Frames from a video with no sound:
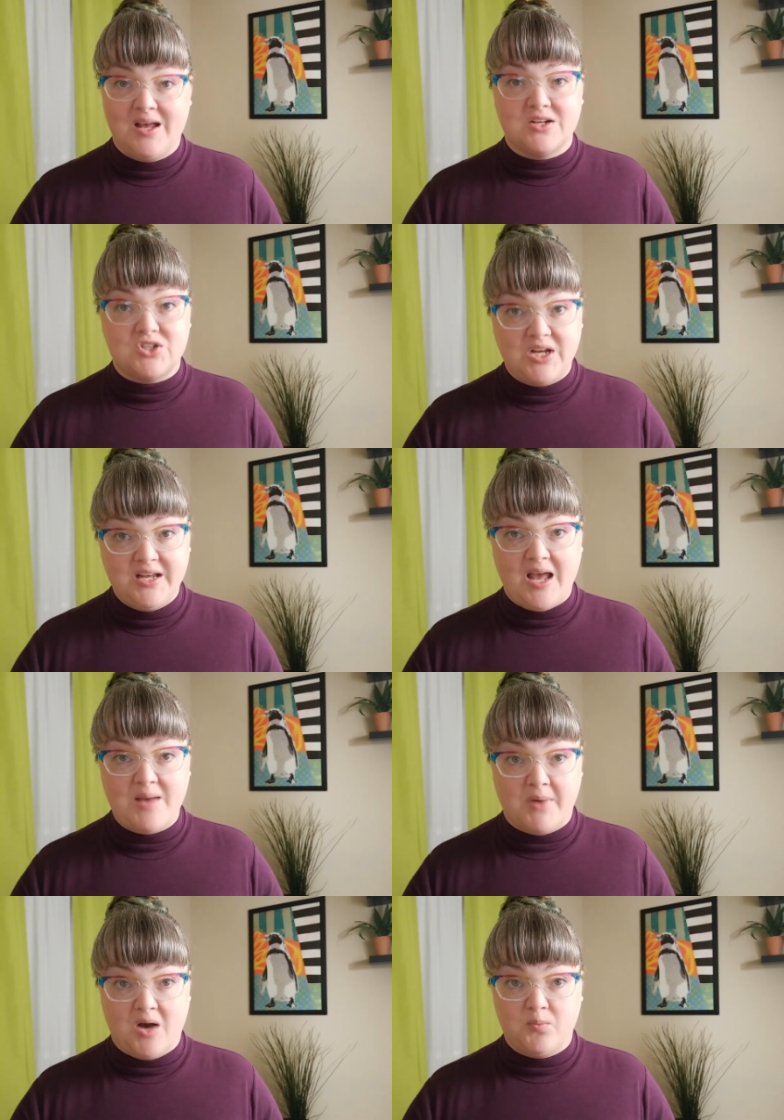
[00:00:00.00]
She
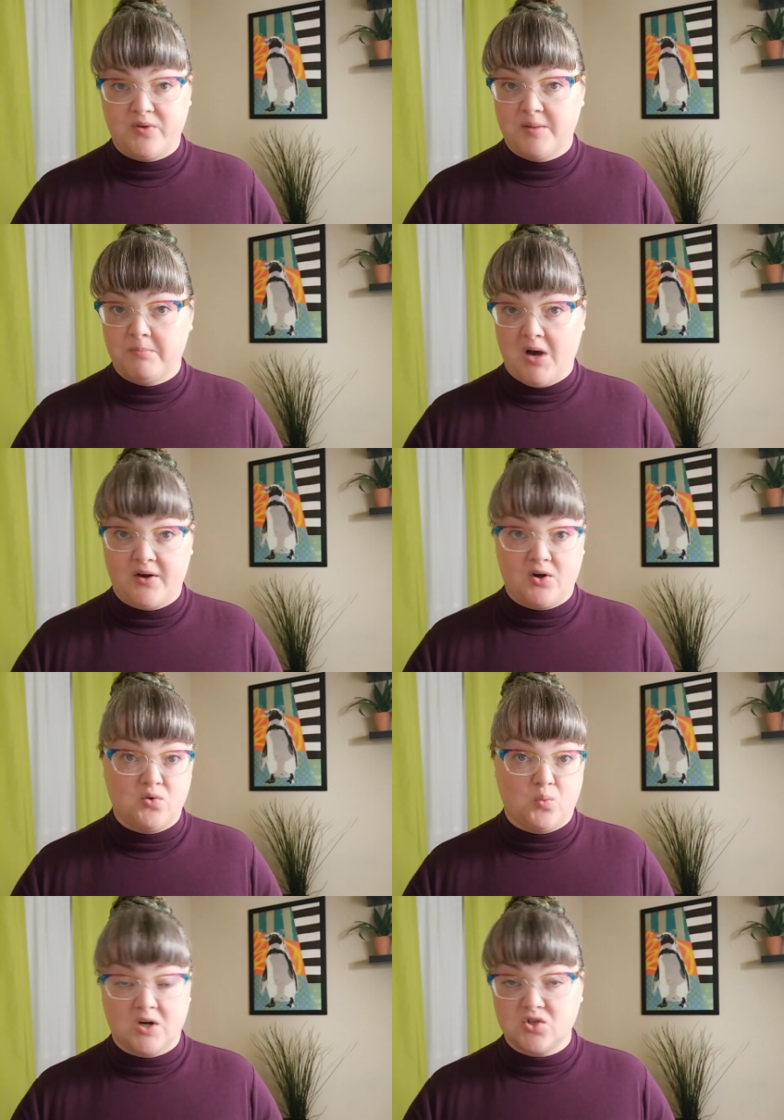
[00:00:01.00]
came up with the
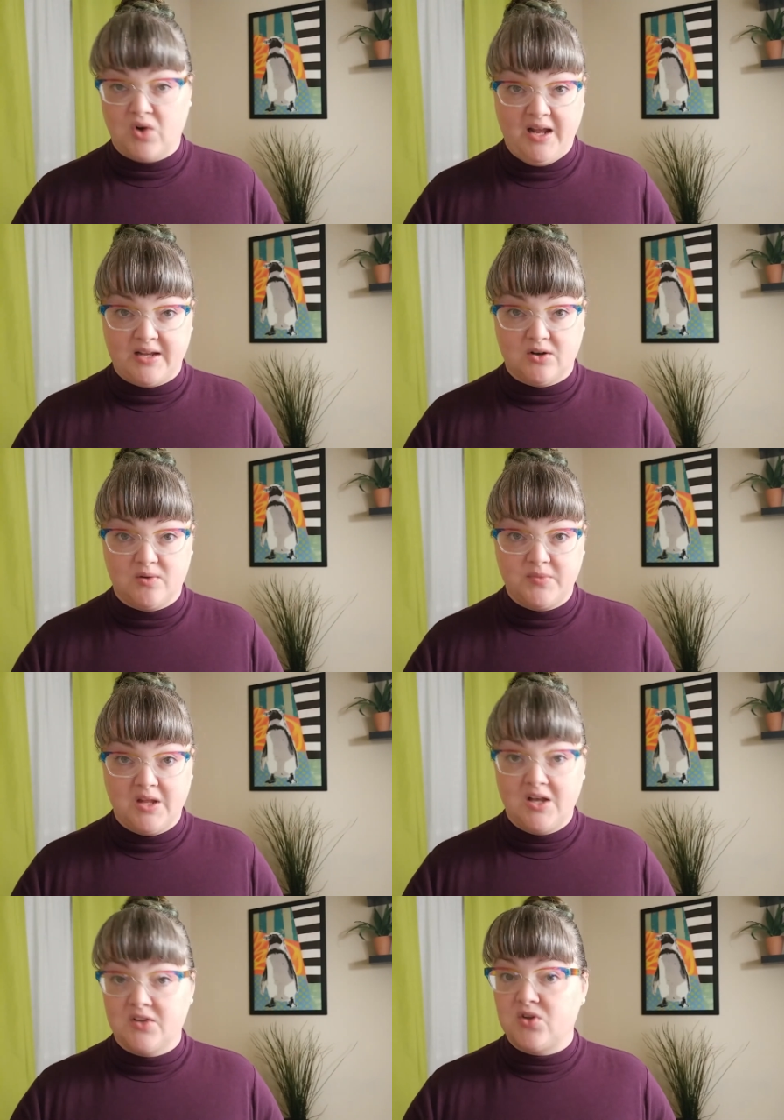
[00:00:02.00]
modern work triangle
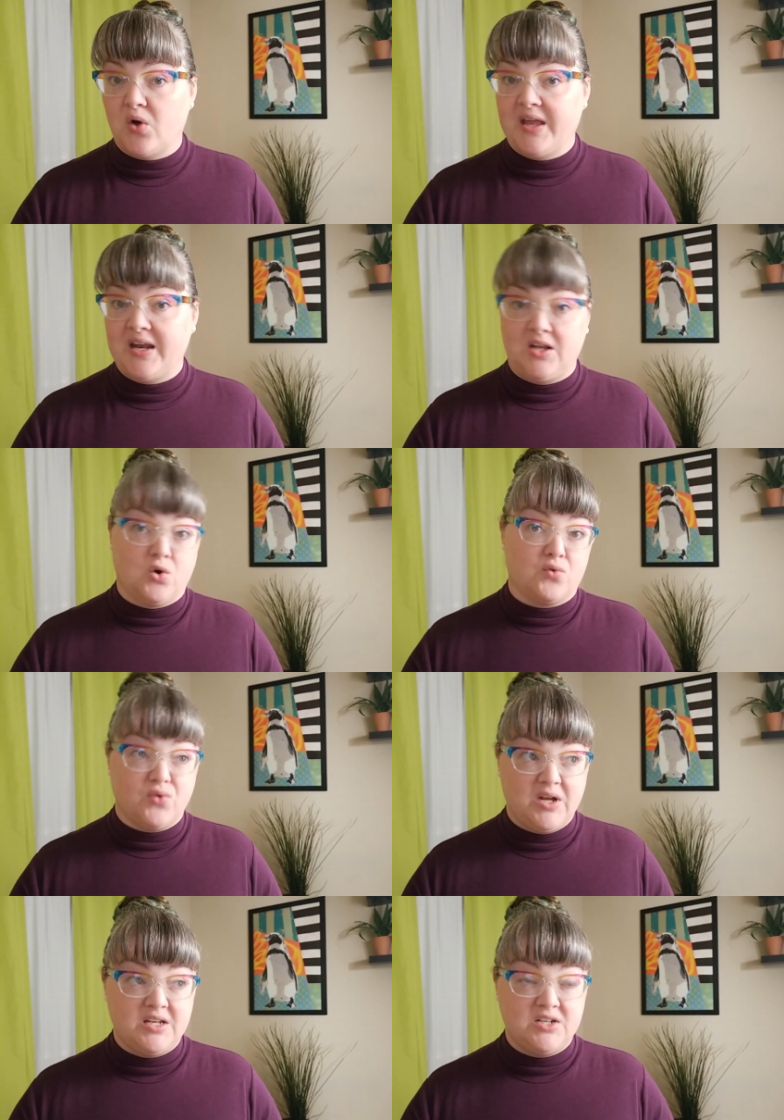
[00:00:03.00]
so that your
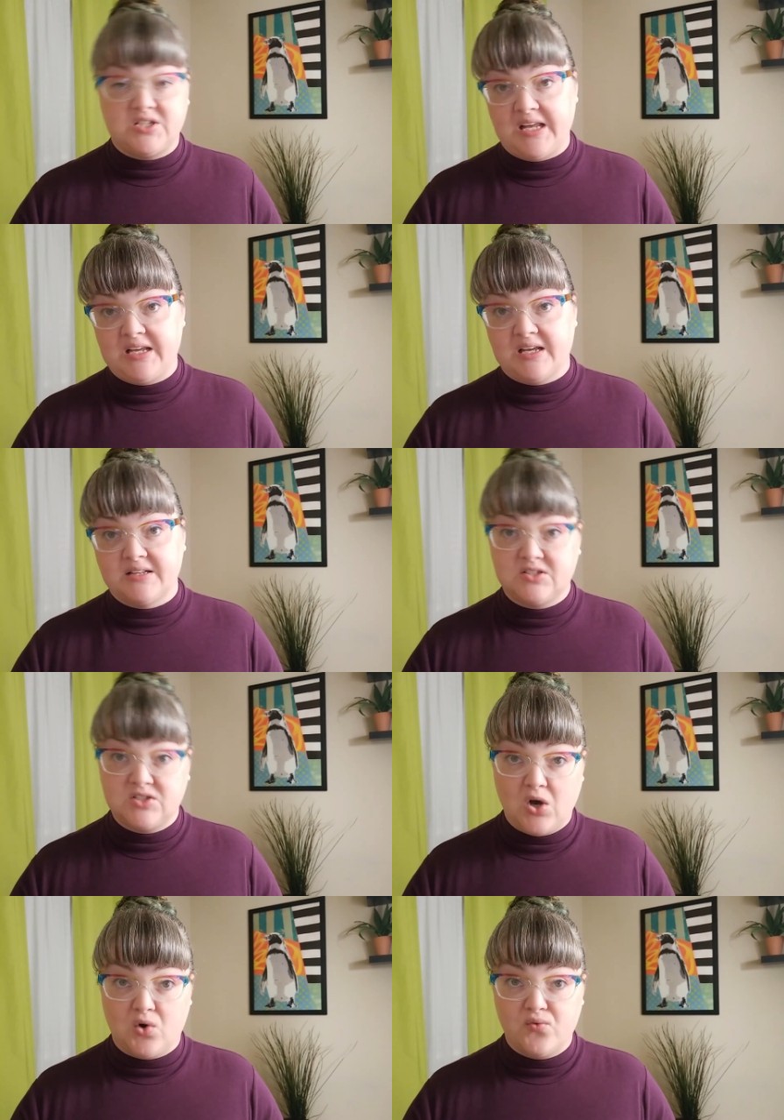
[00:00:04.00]
fridge, sink, and
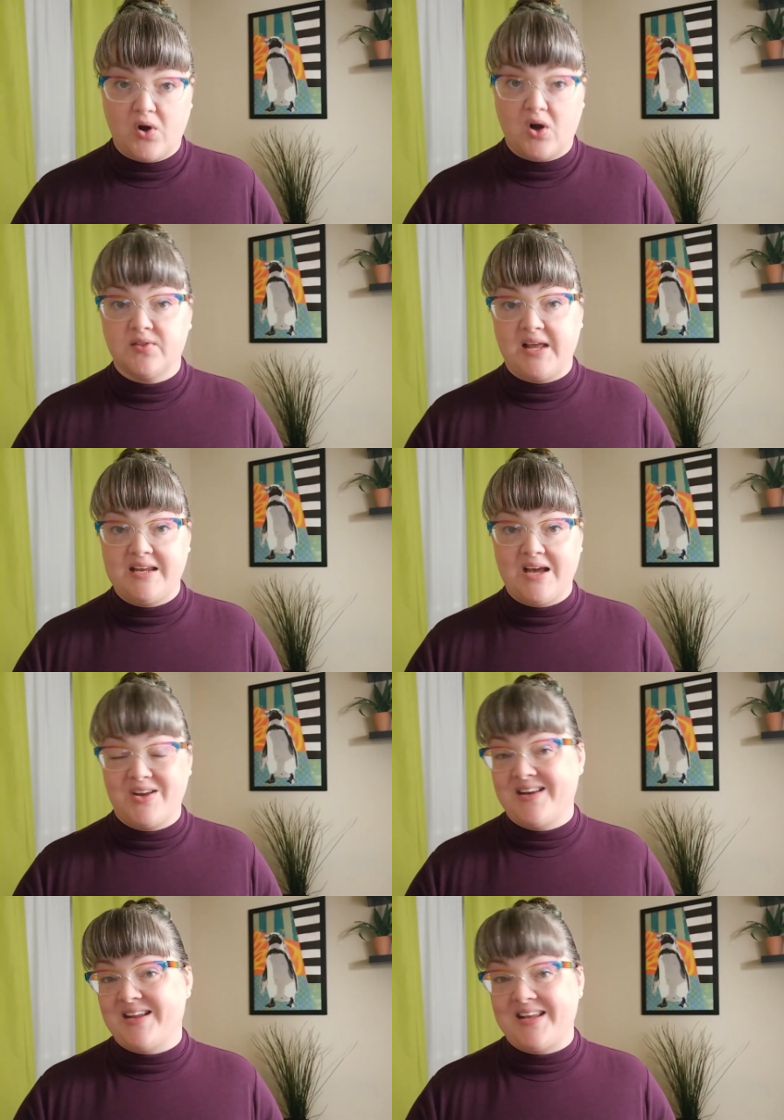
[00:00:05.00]
stove are laid out
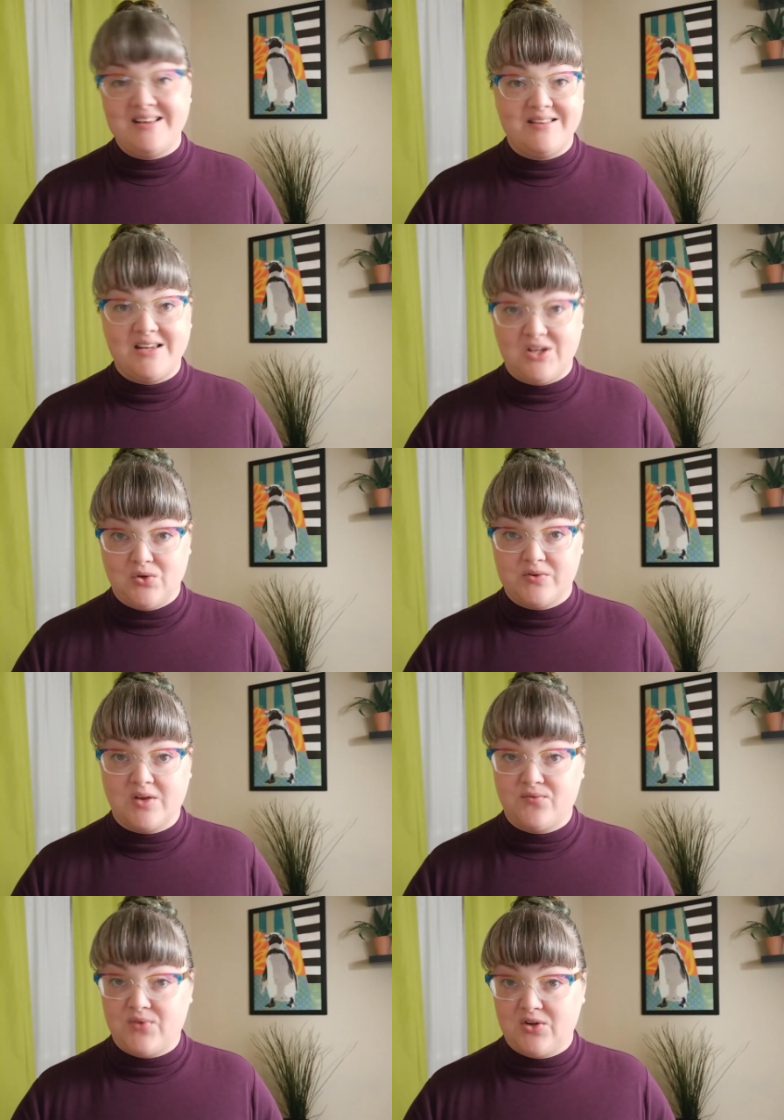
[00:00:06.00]
in an easy to use
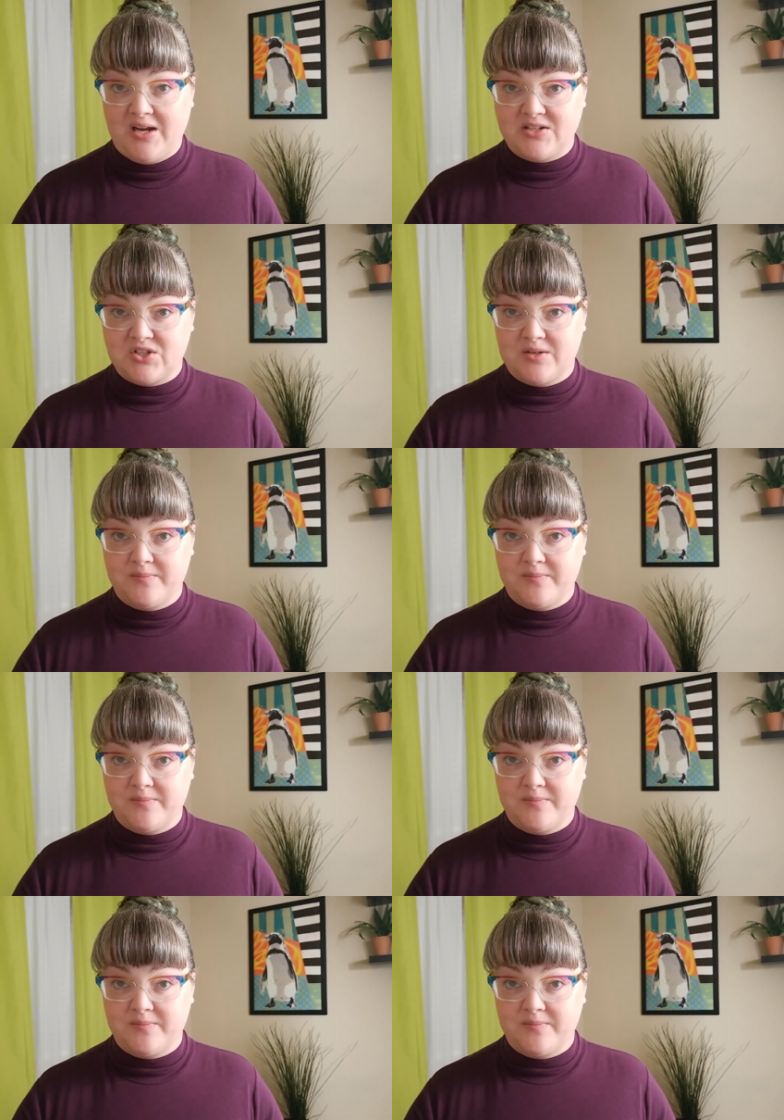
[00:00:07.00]
configuration.